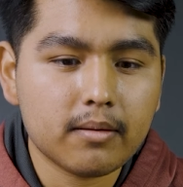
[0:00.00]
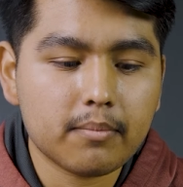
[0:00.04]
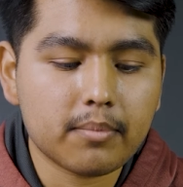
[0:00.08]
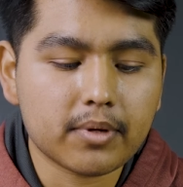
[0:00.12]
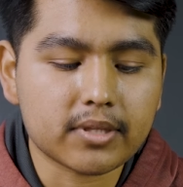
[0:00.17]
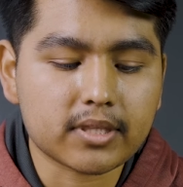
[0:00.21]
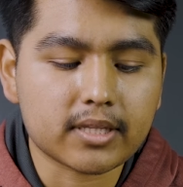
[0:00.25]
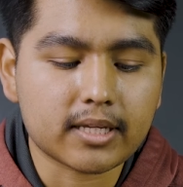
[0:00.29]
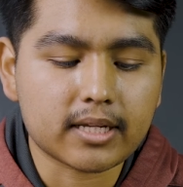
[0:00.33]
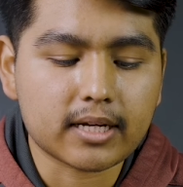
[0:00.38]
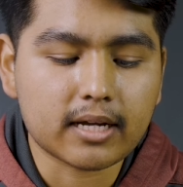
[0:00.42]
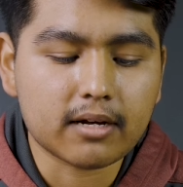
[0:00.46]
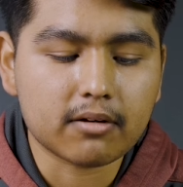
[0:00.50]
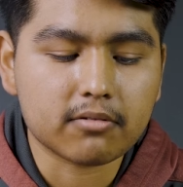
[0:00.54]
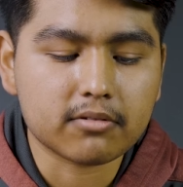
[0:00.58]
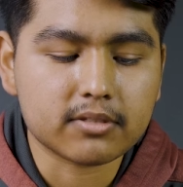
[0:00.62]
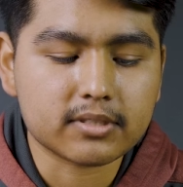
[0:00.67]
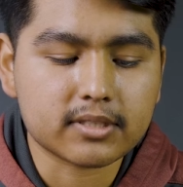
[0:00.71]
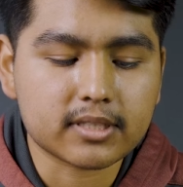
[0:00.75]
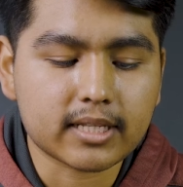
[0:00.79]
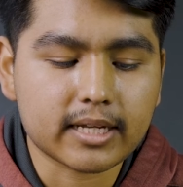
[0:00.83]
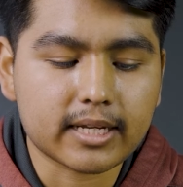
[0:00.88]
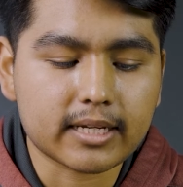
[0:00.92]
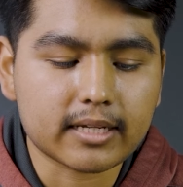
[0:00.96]
but then I
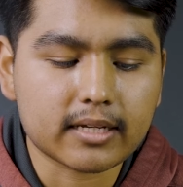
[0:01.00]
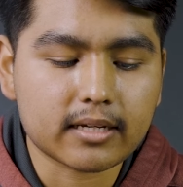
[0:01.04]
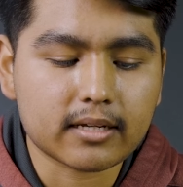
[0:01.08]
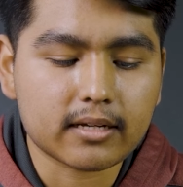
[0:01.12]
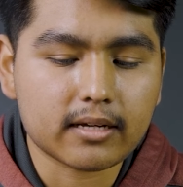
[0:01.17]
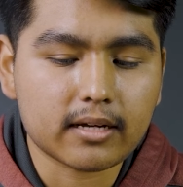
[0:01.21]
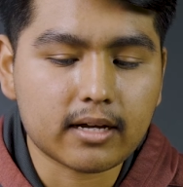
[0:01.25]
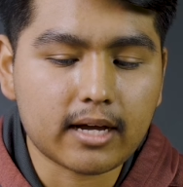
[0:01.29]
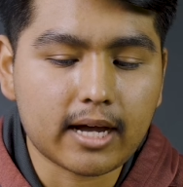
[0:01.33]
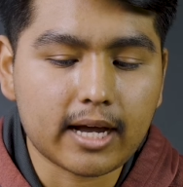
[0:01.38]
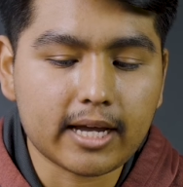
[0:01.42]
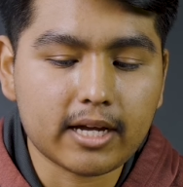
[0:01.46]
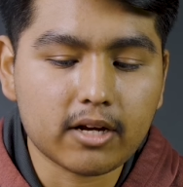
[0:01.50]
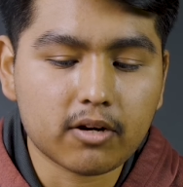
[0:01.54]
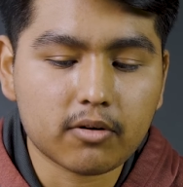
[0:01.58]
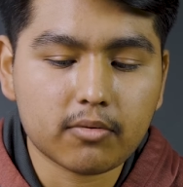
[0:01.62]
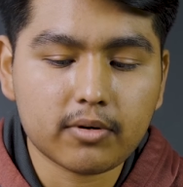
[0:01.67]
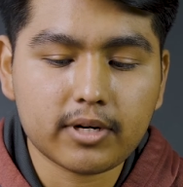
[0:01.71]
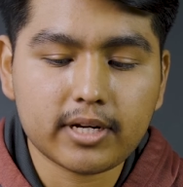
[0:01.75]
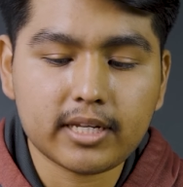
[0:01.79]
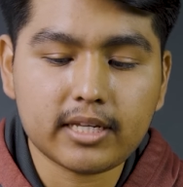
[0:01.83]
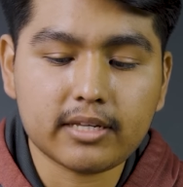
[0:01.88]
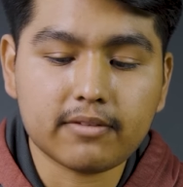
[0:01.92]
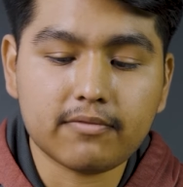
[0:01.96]
was like, I
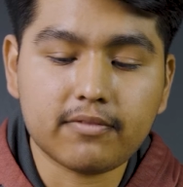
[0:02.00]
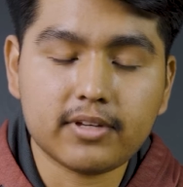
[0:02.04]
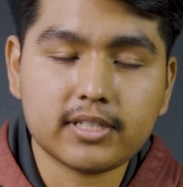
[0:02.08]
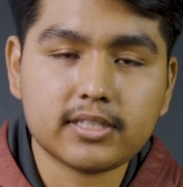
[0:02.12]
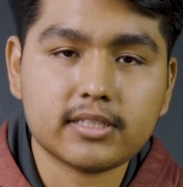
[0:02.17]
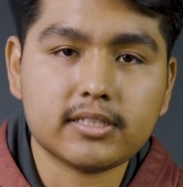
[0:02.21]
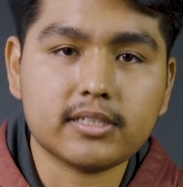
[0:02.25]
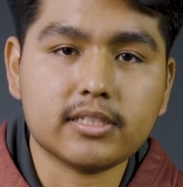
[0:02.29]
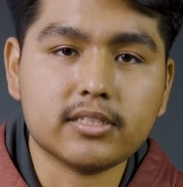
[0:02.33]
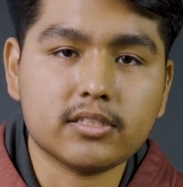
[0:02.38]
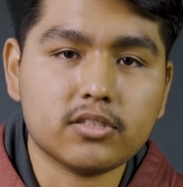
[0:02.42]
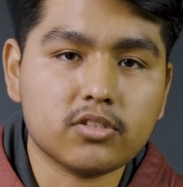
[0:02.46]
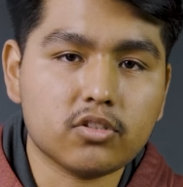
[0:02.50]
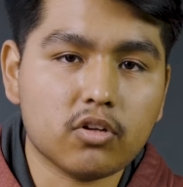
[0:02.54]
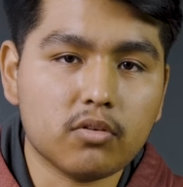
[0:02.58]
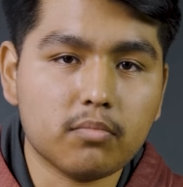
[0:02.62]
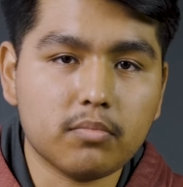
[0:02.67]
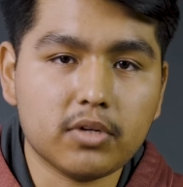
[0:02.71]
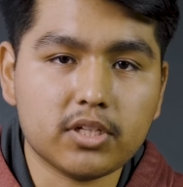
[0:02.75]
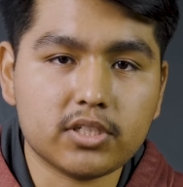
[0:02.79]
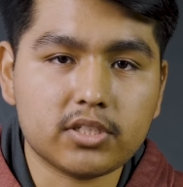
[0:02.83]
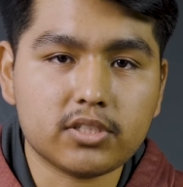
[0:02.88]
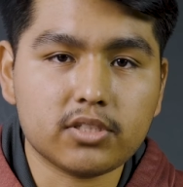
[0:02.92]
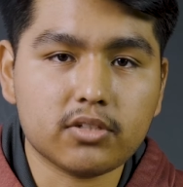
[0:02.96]
already invested in so
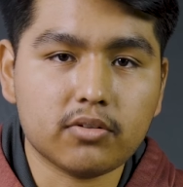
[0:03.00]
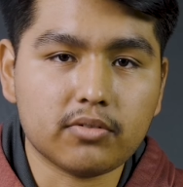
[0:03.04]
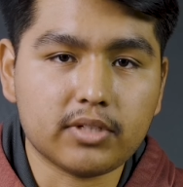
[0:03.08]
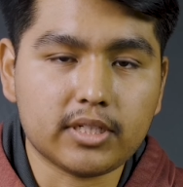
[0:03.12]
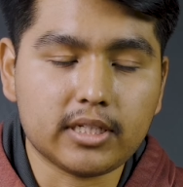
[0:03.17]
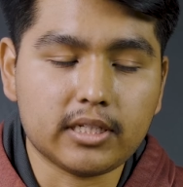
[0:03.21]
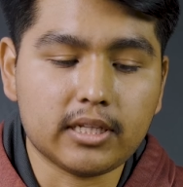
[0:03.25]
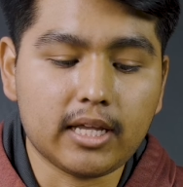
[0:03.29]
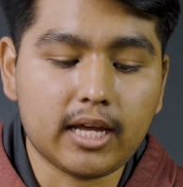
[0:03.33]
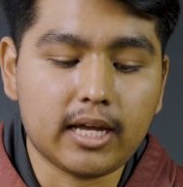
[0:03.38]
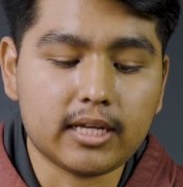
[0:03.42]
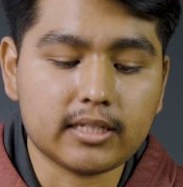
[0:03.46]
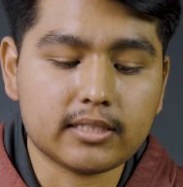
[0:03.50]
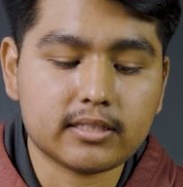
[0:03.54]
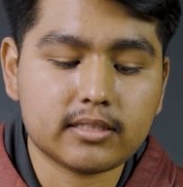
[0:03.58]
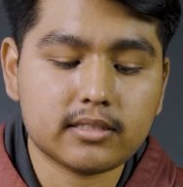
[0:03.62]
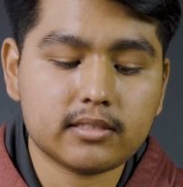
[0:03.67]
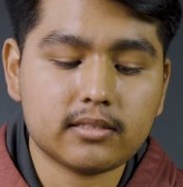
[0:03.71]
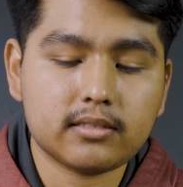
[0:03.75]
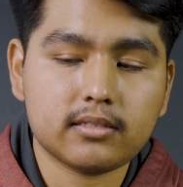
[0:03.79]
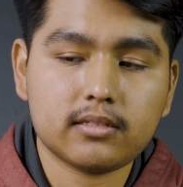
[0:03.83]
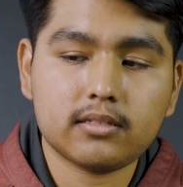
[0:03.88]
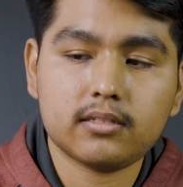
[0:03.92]
much Sony glass,